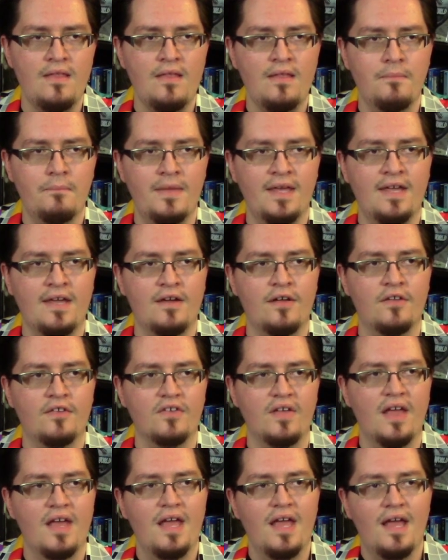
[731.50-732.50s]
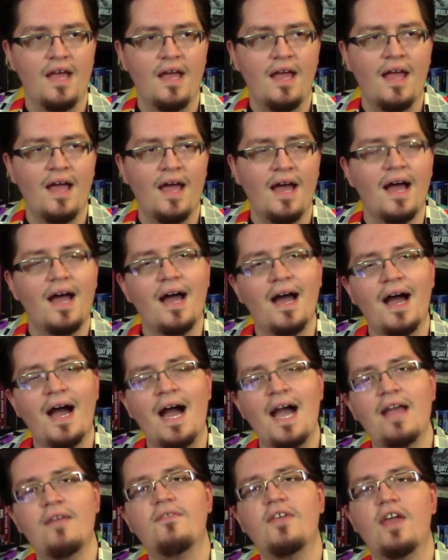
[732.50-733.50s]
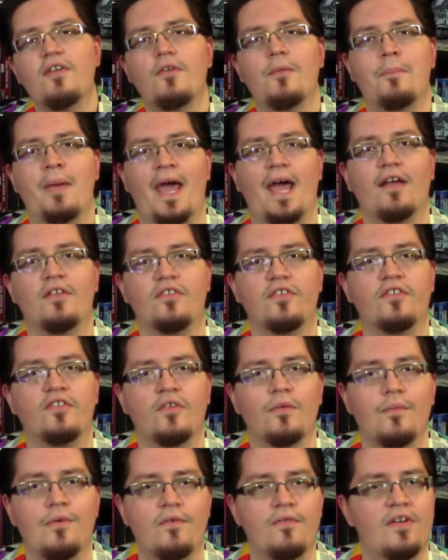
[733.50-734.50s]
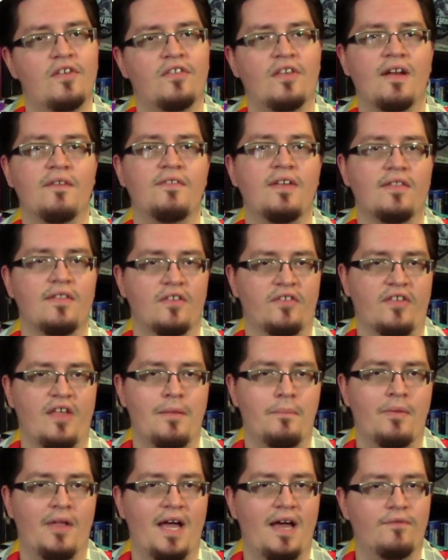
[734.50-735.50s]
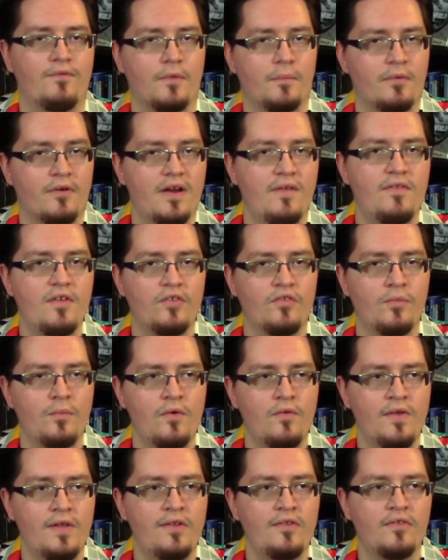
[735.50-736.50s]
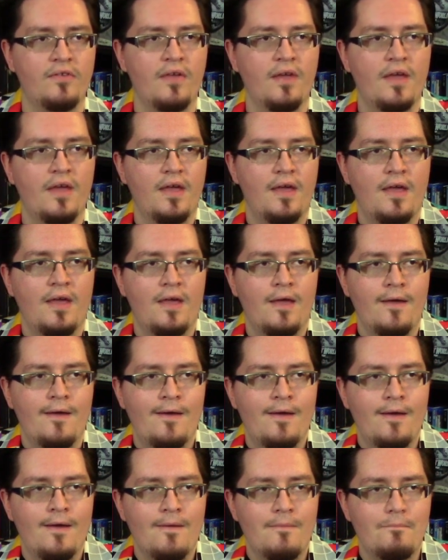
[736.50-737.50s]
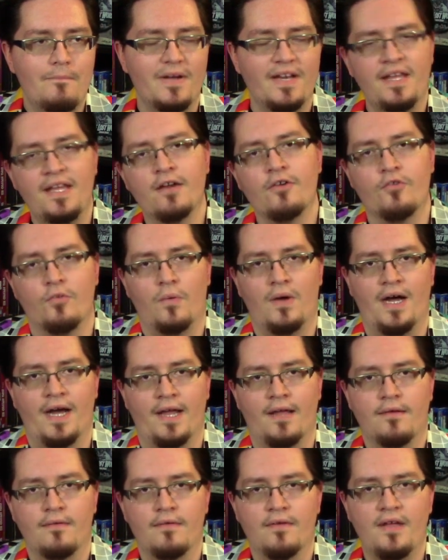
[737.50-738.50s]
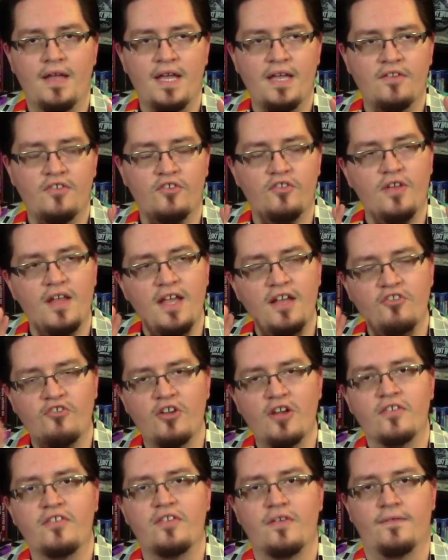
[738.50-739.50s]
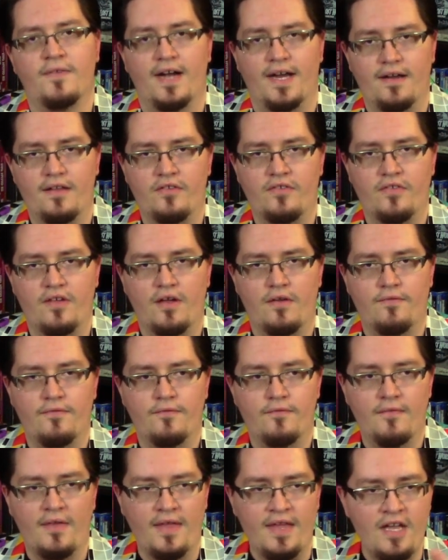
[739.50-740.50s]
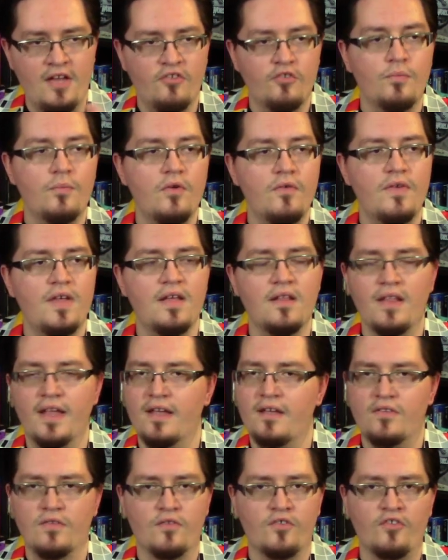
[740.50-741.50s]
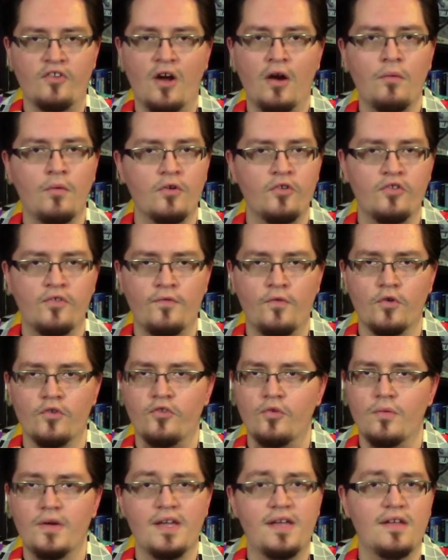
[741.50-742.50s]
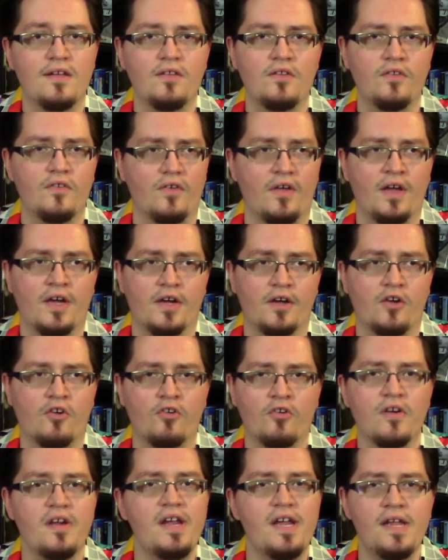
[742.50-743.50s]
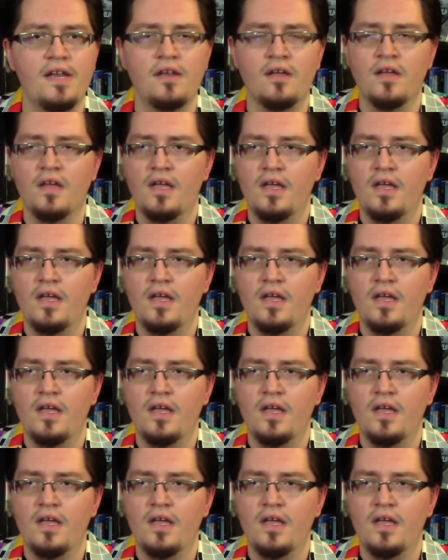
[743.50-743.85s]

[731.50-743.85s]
because I've given passes to movies that have done the same plot for previous movies, but here's why. It justified itself. Each movie, like Star Wars The Force Awakens, Creed,